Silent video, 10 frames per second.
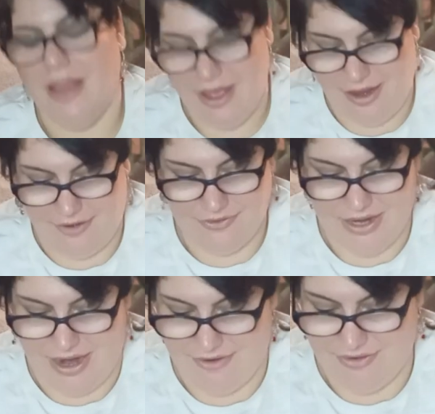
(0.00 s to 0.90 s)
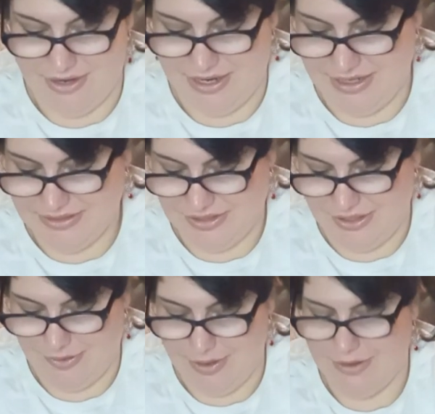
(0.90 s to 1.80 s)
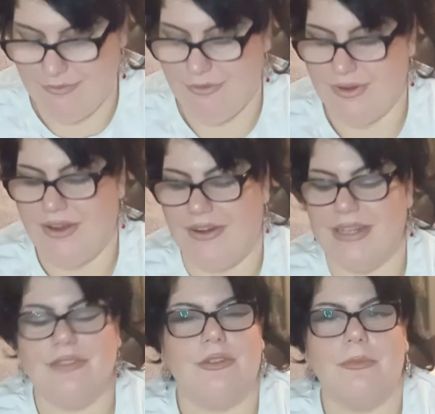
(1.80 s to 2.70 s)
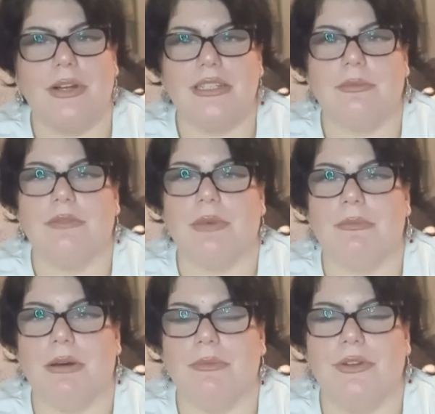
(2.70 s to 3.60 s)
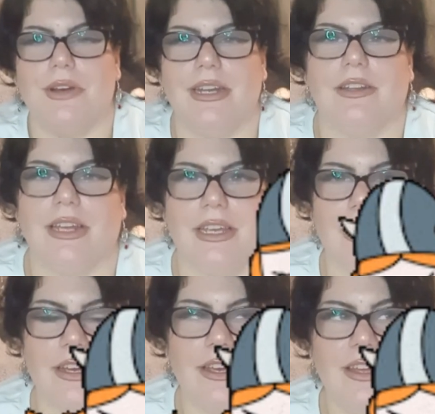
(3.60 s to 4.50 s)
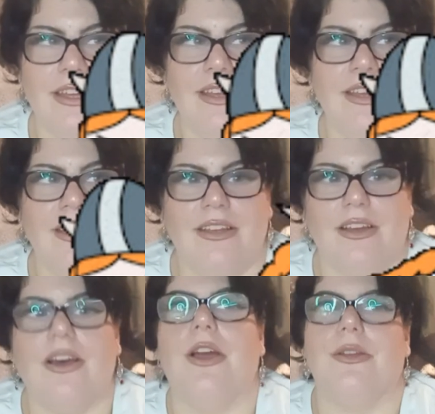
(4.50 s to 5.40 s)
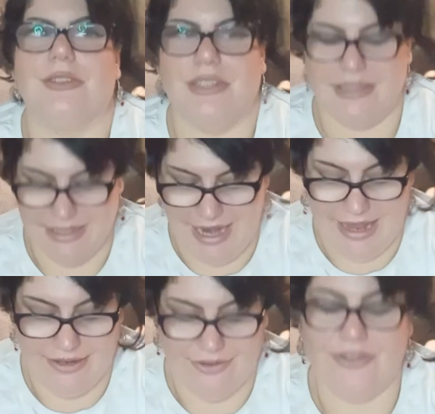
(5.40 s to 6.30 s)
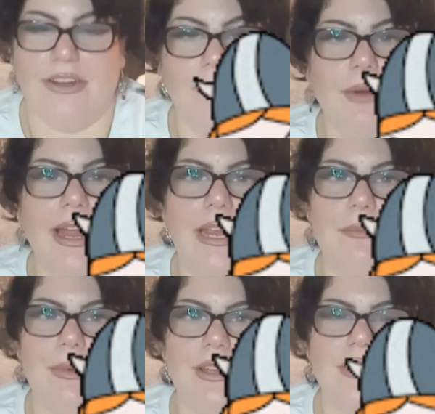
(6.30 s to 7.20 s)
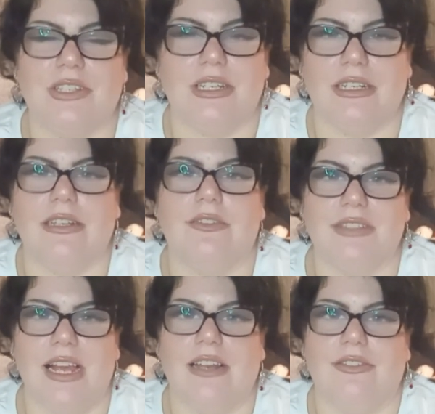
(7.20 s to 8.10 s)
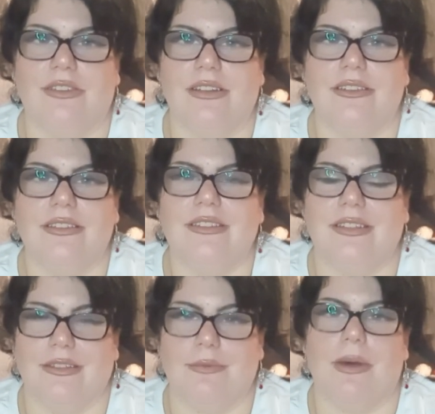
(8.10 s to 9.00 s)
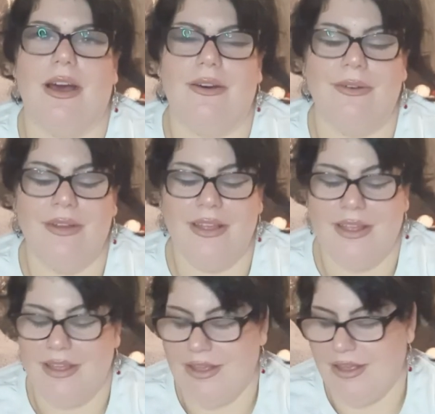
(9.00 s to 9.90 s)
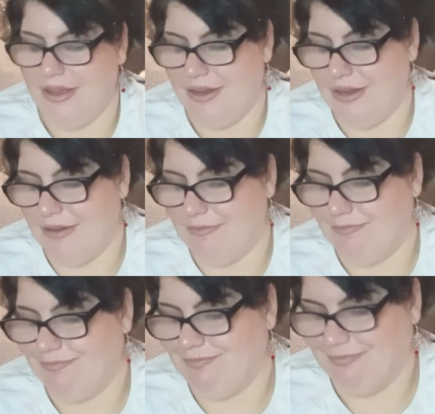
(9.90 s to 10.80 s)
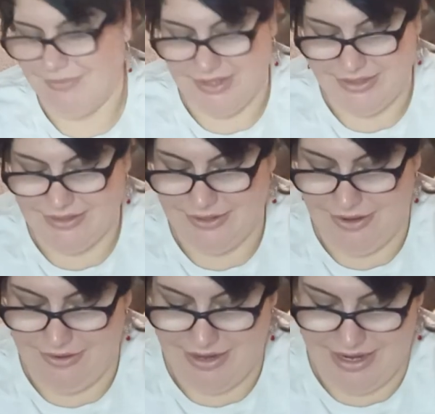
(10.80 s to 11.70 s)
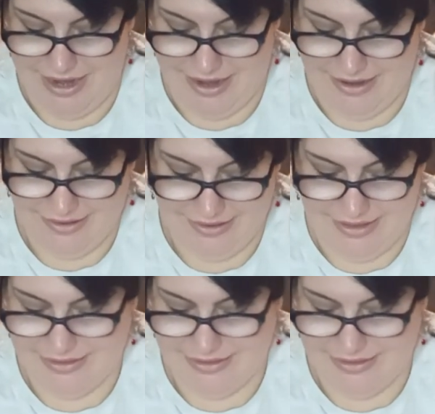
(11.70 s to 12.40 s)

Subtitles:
have to have it. It's cute. It kind of reminds me of my mom, not in like a, oh, she's an elephant way, but she loves elephants as well. So yeah, it